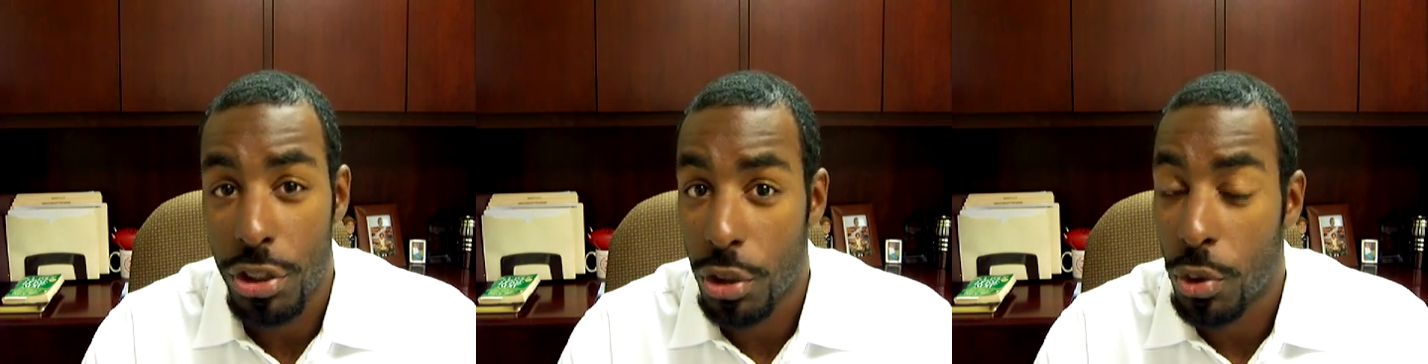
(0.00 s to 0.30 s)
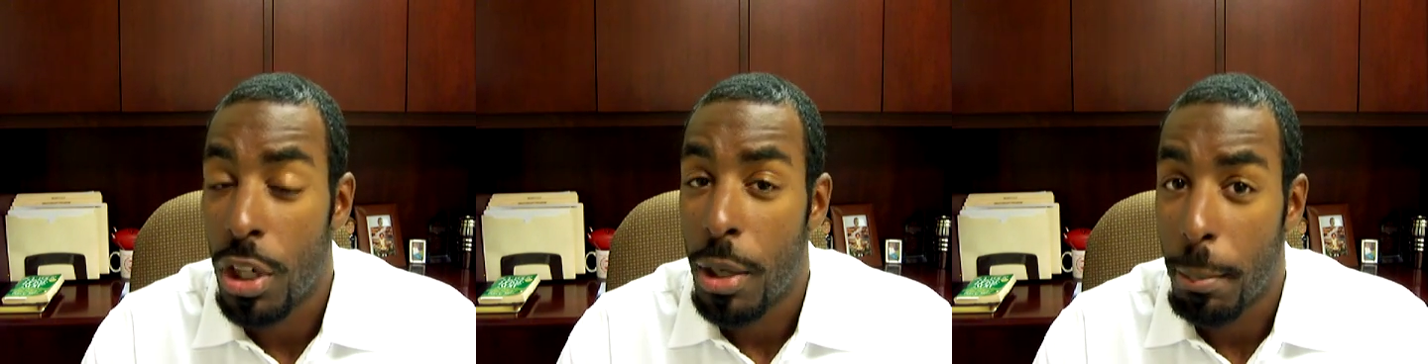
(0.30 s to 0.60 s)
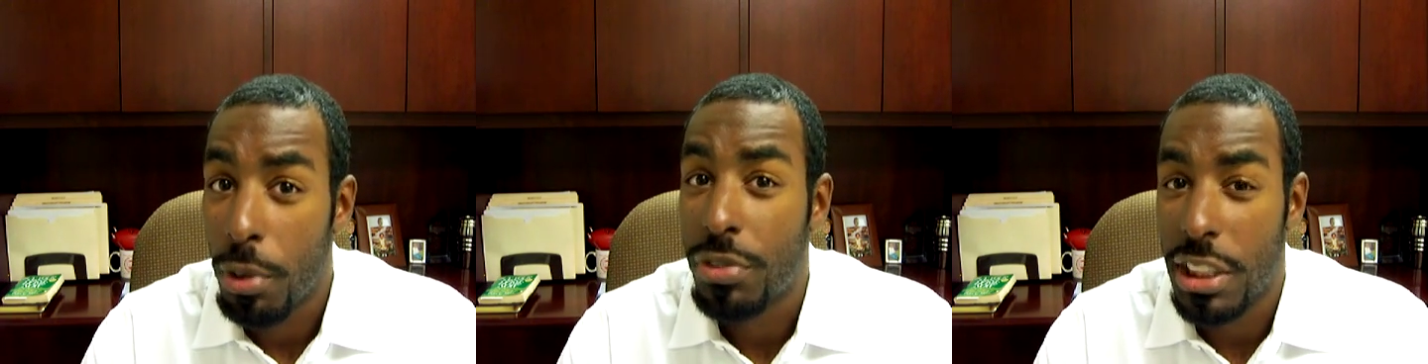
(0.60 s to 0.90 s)
So
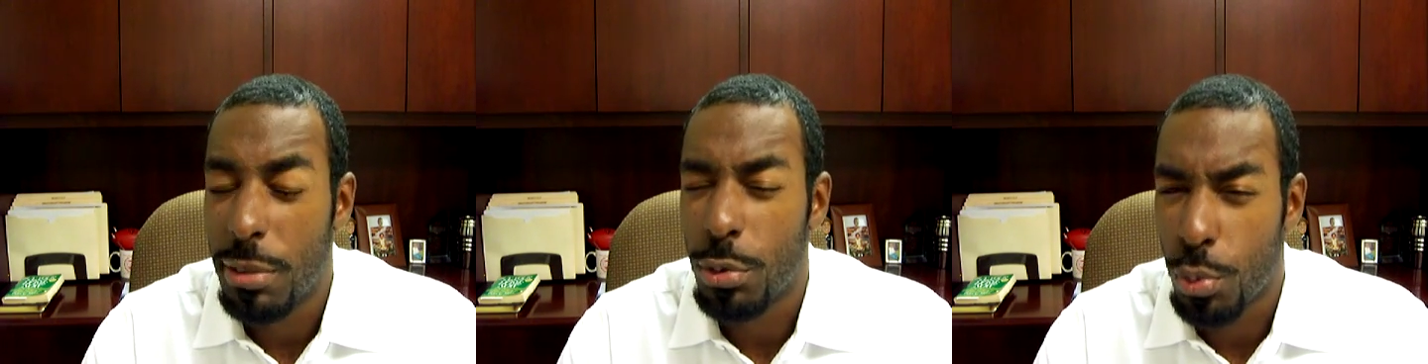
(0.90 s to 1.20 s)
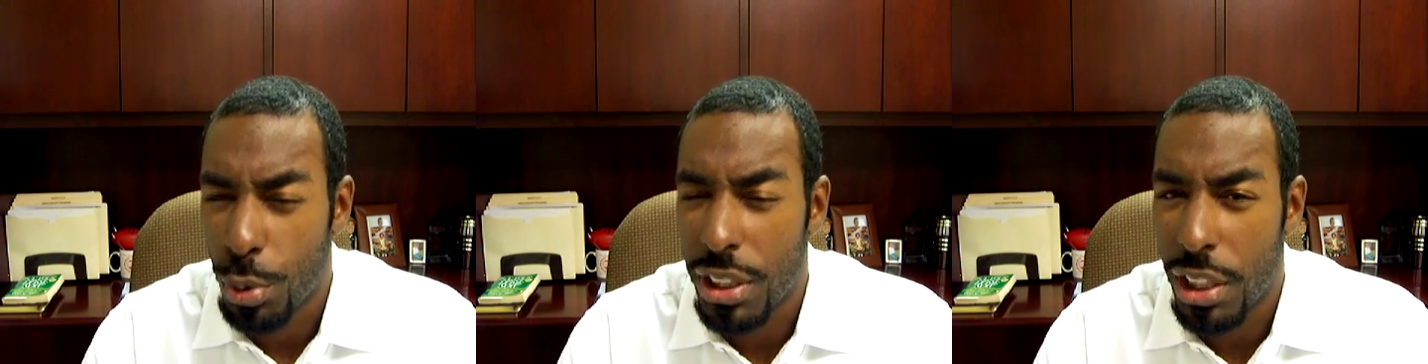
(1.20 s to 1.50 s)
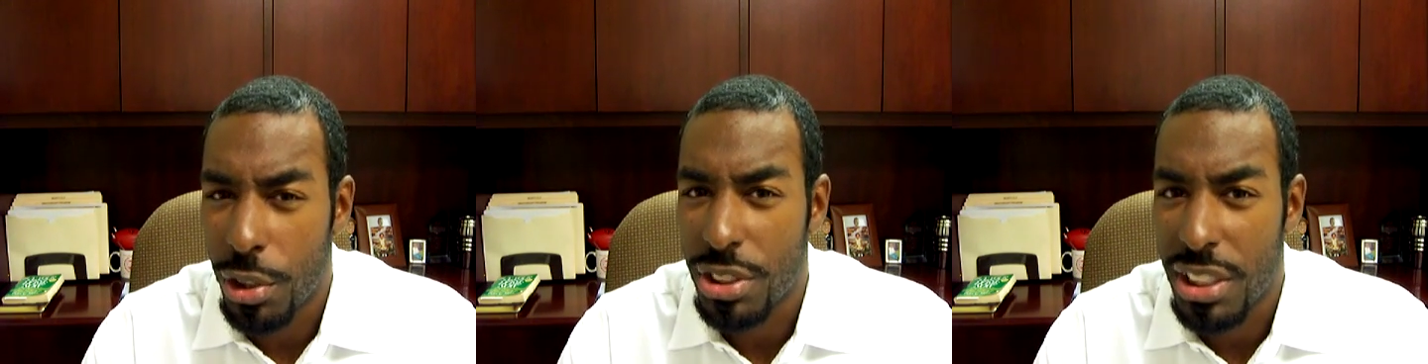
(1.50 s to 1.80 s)
both teams really
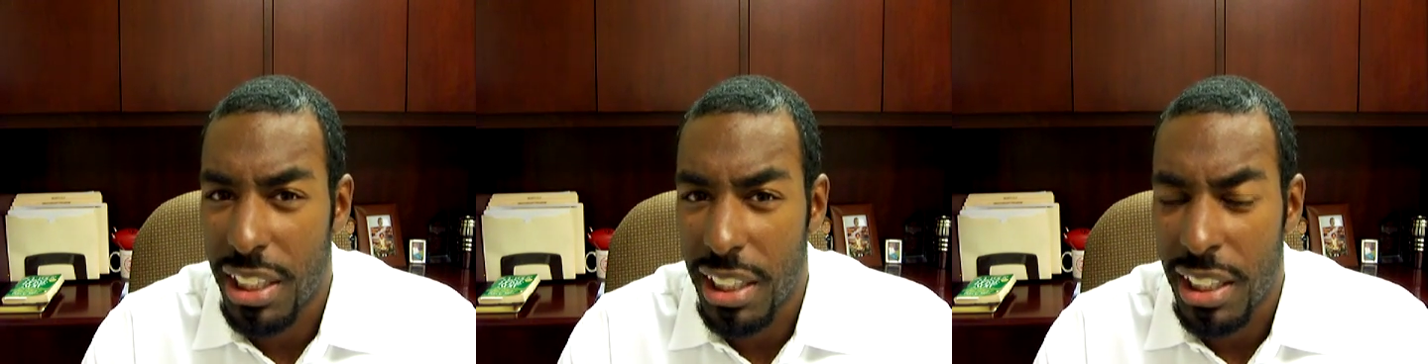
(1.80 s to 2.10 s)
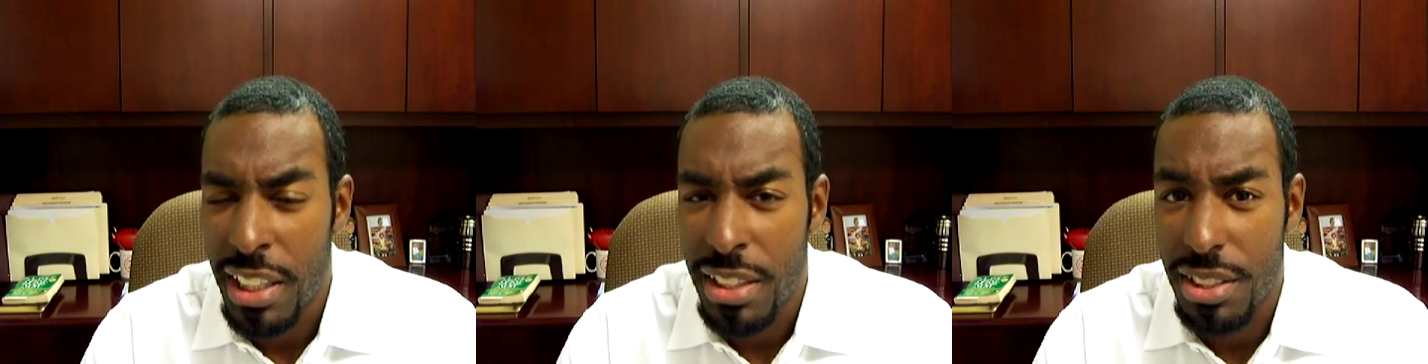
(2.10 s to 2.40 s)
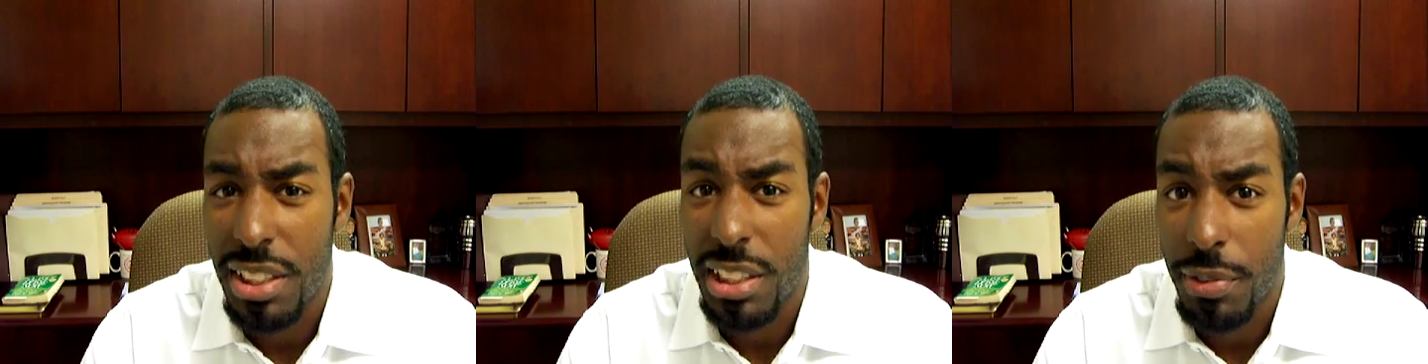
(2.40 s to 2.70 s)
understanding the
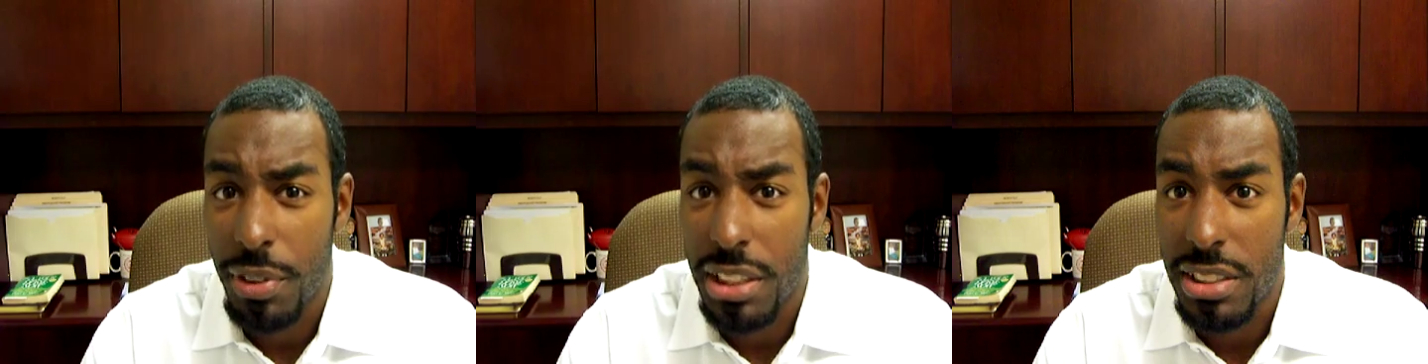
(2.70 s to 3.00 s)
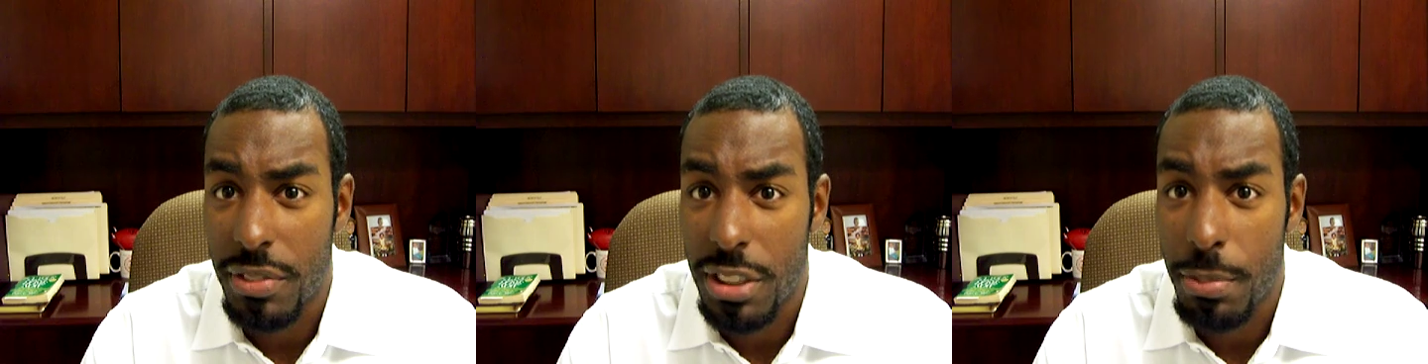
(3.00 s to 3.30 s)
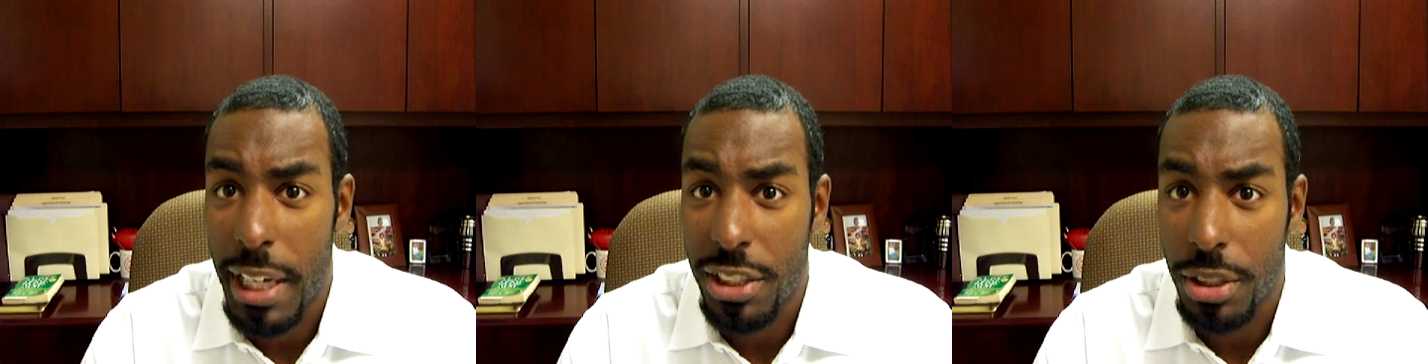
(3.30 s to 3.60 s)
significance of this
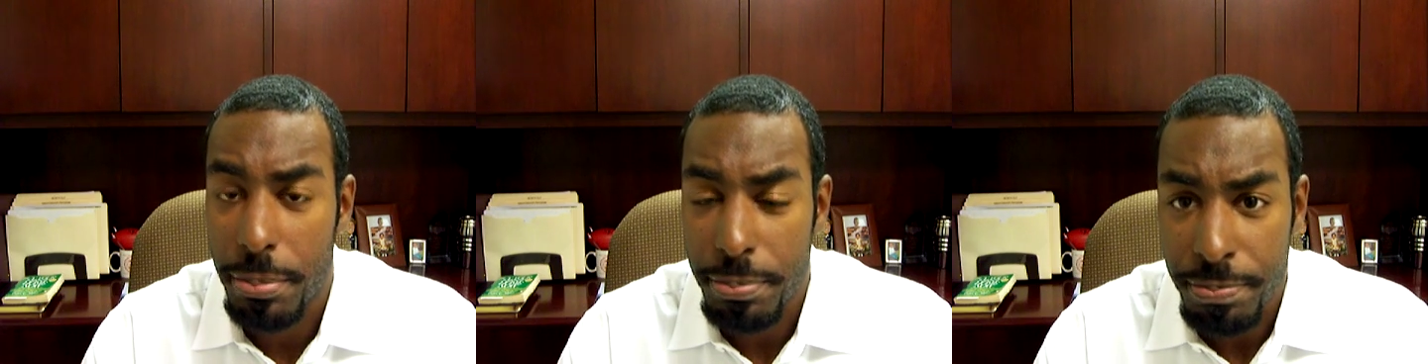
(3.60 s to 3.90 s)
matchup.